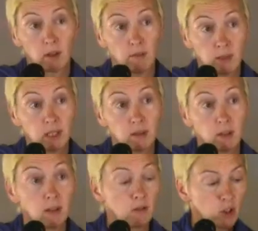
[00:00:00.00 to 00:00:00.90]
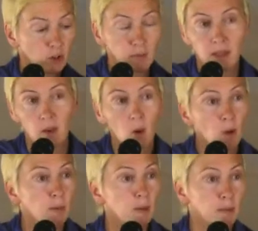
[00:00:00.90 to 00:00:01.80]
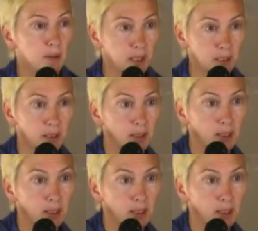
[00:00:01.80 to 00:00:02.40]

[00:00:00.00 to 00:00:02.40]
worth of material. They've shown me the whole blueprint.